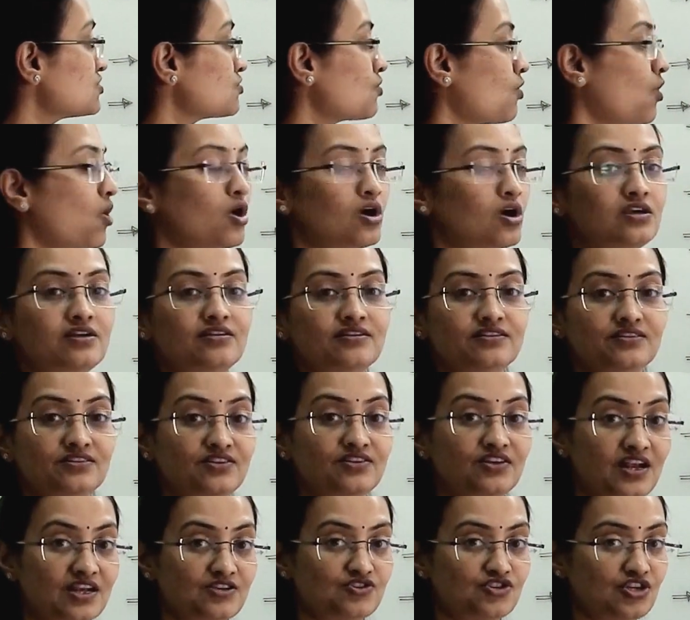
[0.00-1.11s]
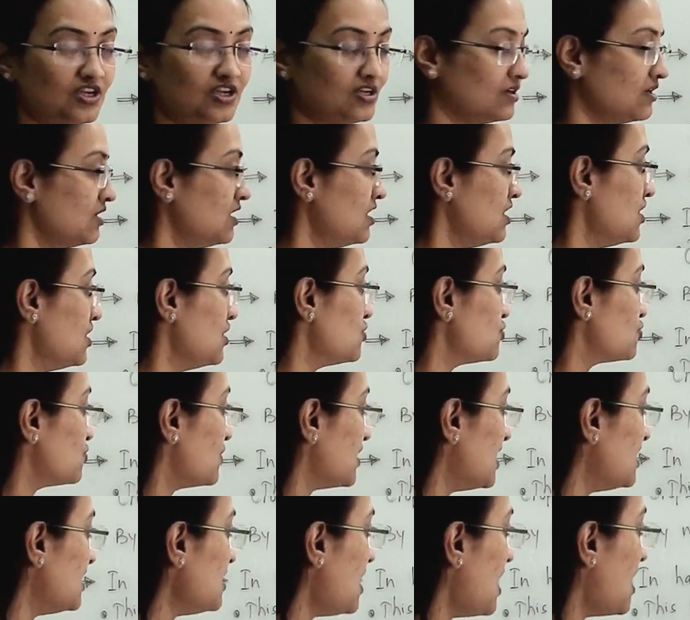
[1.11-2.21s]
called threshing. So
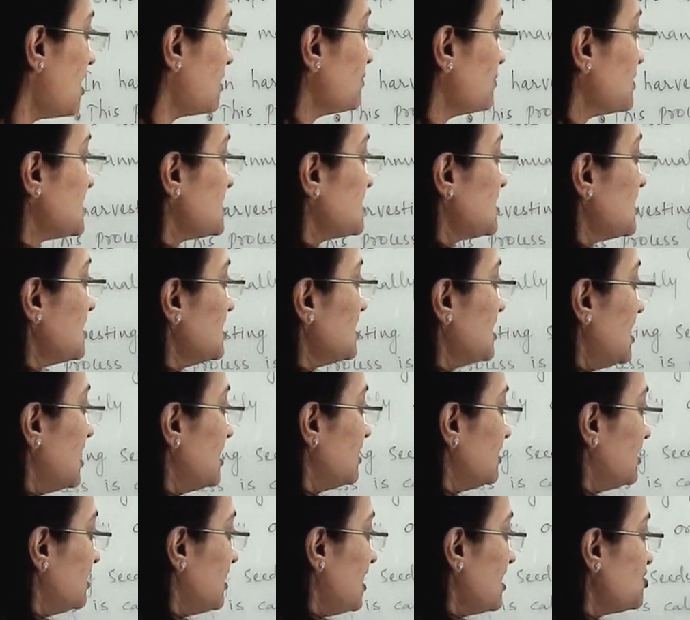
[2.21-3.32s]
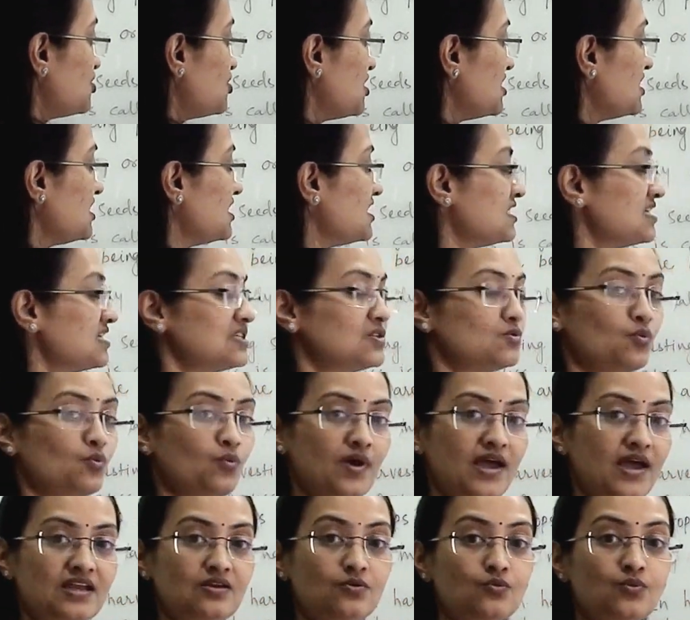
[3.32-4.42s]
in harvesting, threshing is
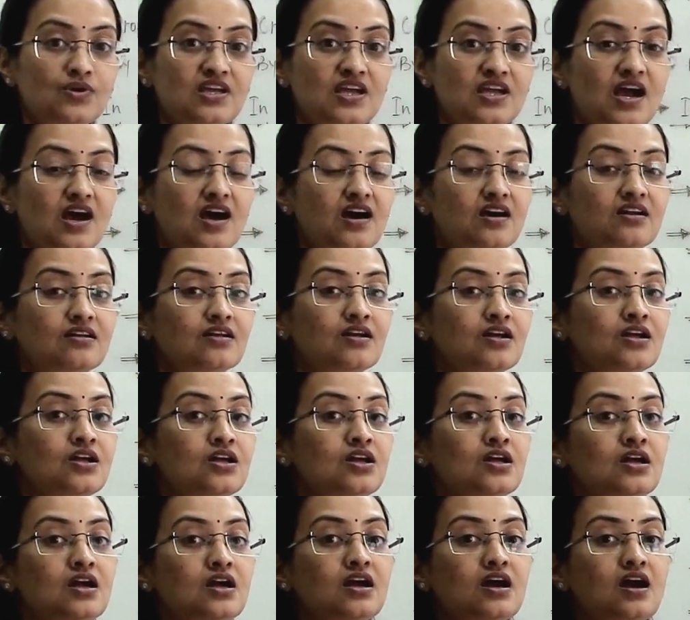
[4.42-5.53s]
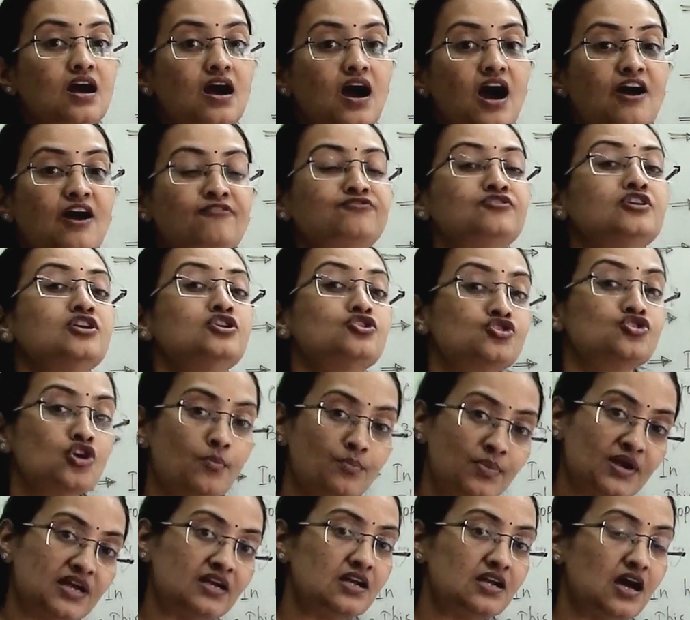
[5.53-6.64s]
when we are, after
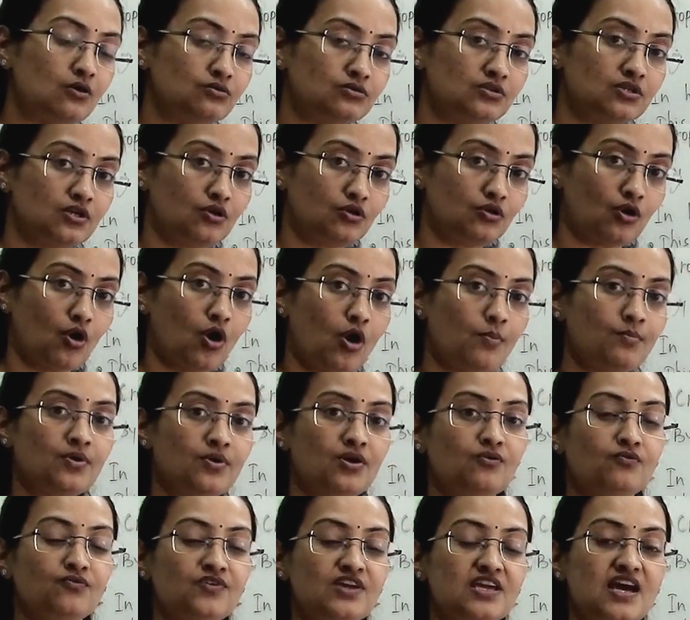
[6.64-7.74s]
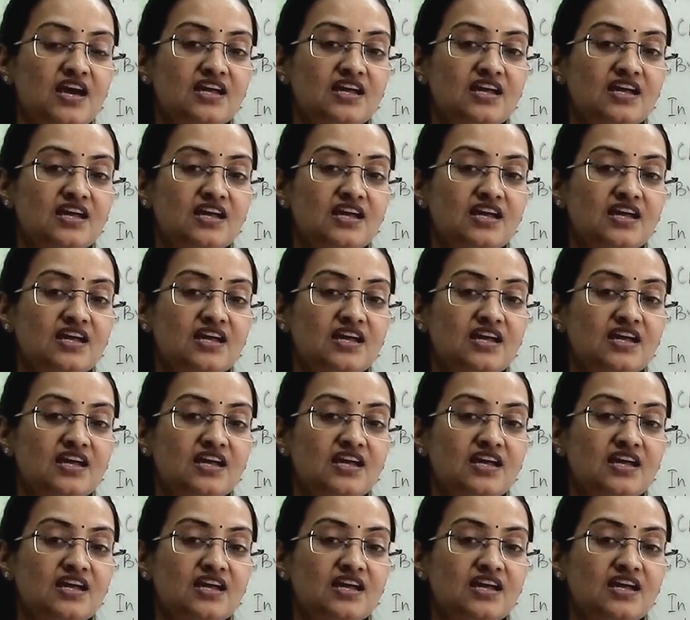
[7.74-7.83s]
chopping down the crop, we are